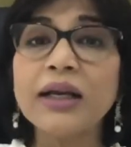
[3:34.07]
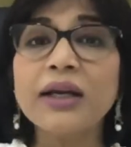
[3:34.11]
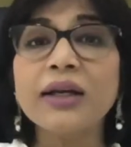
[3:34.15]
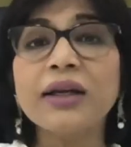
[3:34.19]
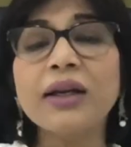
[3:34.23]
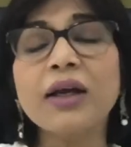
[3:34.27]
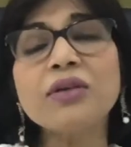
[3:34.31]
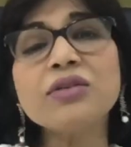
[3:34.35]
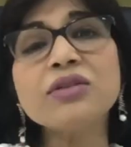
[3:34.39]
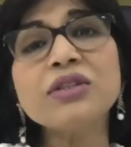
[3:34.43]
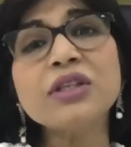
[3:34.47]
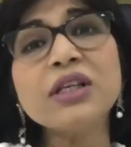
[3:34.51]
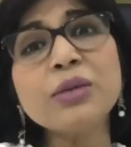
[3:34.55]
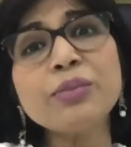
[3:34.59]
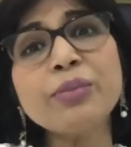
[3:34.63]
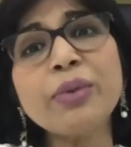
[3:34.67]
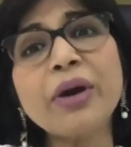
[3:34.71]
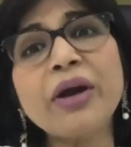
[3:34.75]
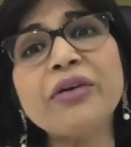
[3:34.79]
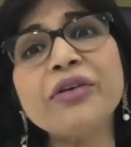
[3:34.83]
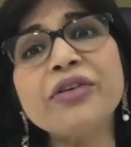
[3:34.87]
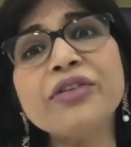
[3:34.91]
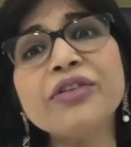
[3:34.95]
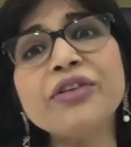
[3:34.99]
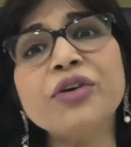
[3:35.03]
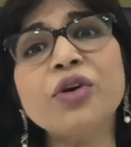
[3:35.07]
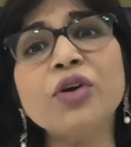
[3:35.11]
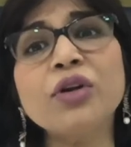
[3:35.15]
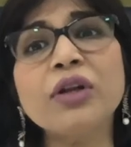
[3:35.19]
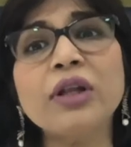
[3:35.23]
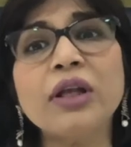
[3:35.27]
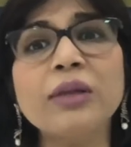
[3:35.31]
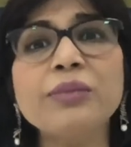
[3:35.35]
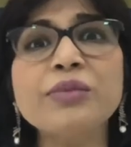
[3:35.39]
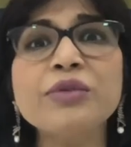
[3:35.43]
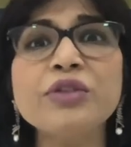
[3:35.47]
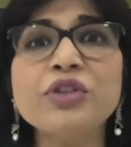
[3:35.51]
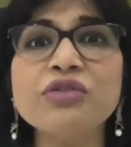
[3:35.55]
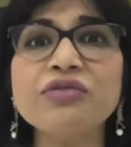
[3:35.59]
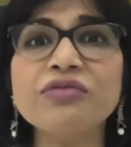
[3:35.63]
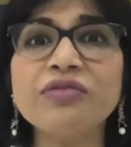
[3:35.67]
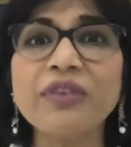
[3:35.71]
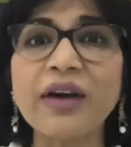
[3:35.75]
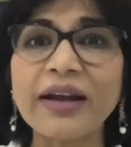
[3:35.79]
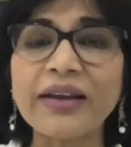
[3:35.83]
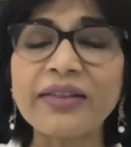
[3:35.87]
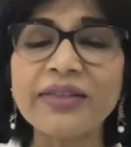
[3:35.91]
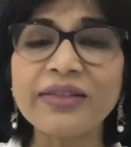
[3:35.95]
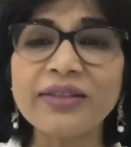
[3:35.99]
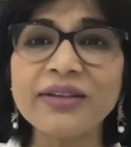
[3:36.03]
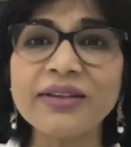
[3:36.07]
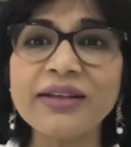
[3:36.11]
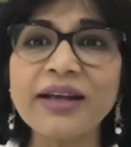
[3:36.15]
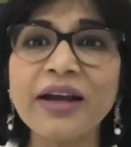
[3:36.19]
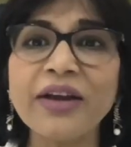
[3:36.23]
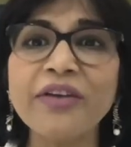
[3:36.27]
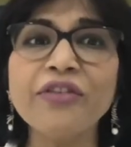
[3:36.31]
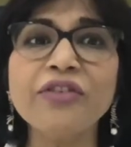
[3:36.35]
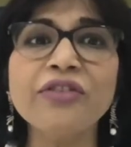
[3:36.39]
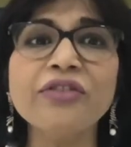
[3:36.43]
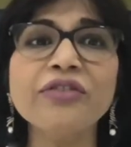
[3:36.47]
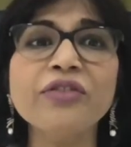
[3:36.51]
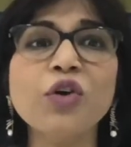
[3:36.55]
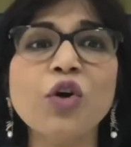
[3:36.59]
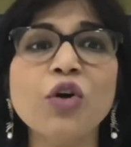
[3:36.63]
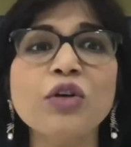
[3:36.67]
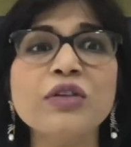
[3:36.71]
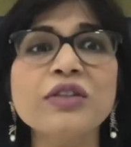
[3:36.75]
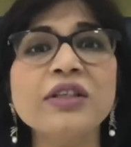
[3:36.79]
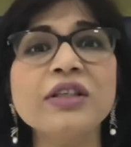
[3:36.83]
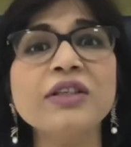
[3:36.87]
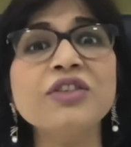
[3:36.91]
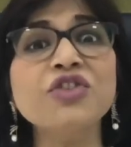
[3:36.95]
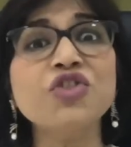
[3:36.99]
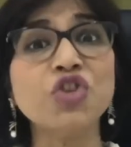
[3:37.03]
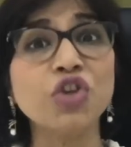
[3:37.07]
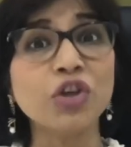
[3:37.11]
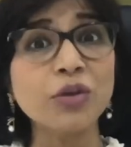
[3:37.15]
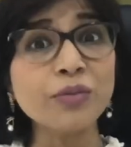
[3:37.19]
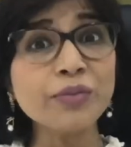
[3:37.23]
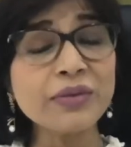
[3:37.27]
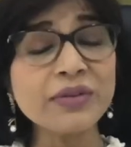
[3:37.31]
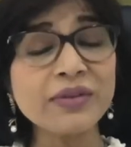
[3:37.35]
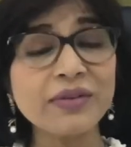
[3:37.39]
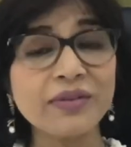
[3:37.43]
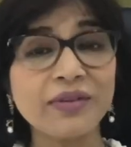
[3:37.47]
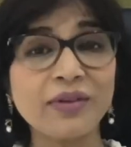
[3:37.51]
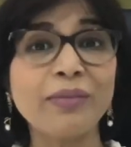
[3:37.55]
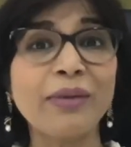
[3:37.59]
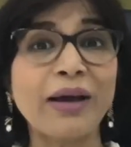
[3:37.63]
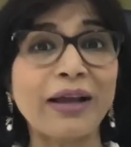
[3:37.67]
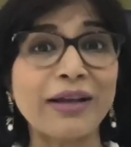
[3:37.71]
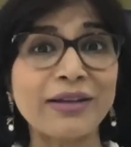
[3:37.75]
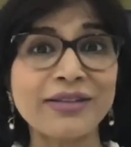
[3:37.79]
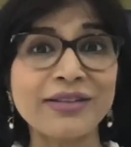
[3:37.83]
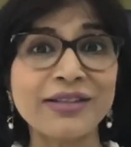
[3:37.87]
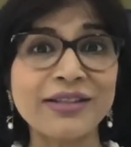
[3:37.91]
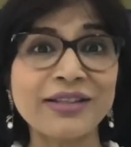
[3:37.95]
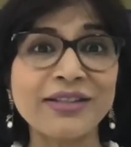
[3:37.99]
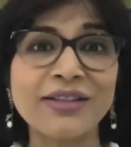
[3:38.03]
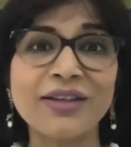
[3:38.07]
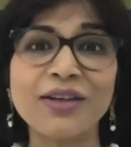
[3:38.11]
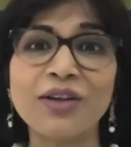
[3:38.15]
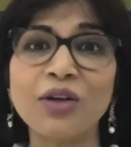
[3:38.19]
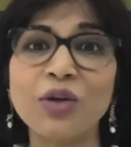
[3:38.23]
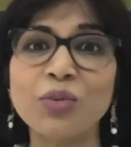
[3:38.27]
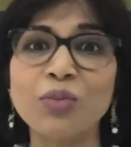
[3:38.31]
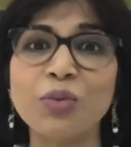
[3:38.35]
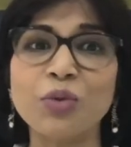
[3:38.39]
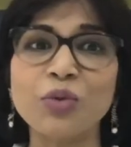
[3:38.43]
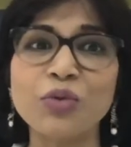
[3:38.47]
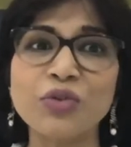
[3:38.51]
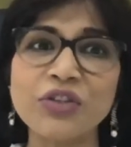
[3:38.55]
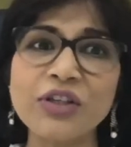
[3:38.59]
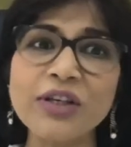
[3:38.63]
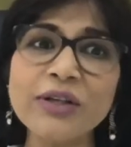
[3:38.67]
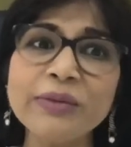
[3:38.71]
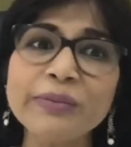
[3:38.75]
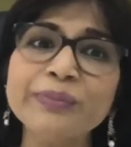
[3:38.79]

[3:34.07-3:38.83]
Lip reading: Now zinc pyrithione helps to fight the dandruff causing germs, the Malassezia globosa.